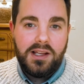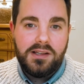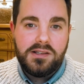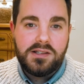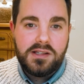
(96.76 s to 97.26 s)

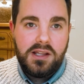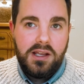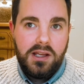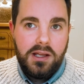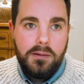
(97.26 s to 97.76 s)
is
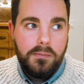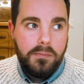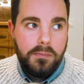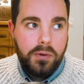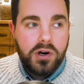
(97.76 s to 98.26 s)
the
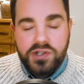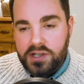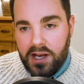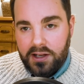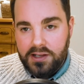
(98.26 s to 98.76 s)

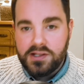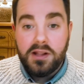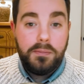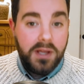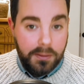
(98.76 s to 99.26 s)
personalities
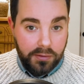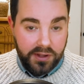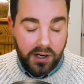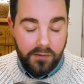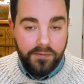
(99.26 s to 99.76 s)
and the people
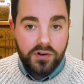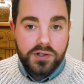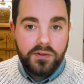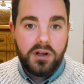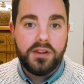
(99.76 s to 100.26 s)
there.
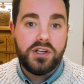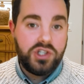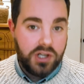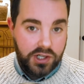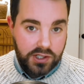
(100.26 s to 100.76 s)
First of all, the
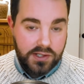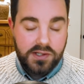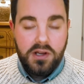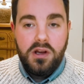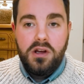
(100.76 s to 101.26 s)

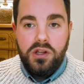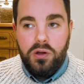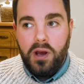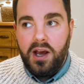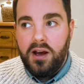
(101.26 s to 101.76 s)
judges.
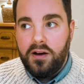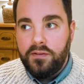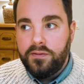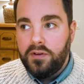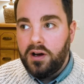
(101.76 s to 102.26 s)
You
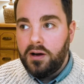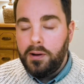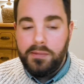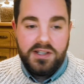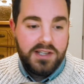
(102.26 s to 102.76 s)
have,
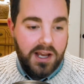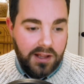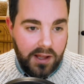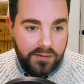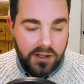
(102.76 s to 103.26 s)
I mean,
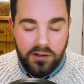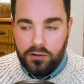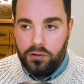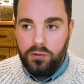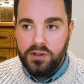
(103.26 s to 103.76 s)
Dan Levy,
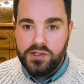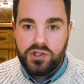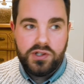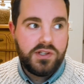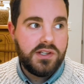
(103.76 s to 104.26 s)
who is
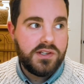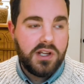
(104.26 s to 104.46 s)
just this